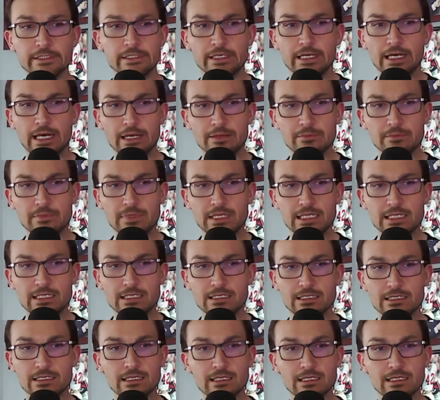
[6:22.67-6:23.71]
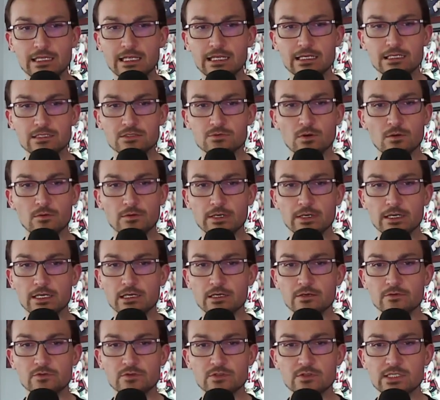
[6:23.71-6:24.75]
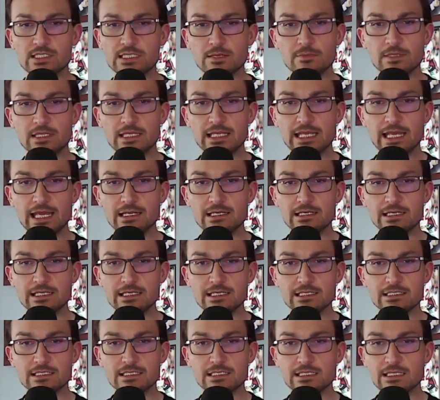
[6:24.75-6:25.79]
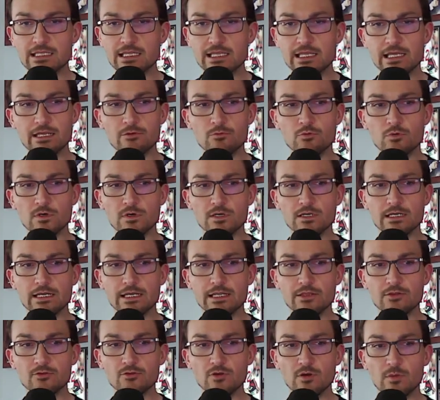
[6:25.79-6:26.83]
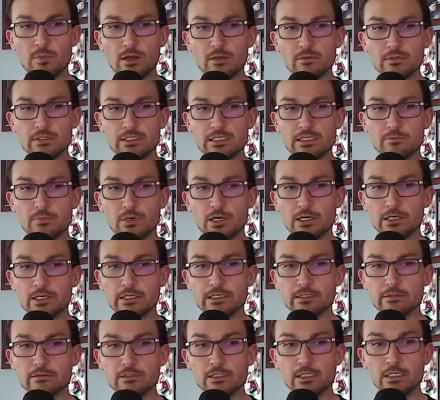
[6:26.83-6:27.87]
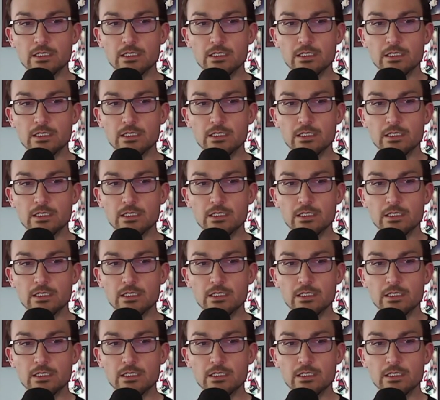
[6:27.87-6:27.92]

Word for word: I mean, that is what we're hearing from some of the candidates, and they were in the Republican Party.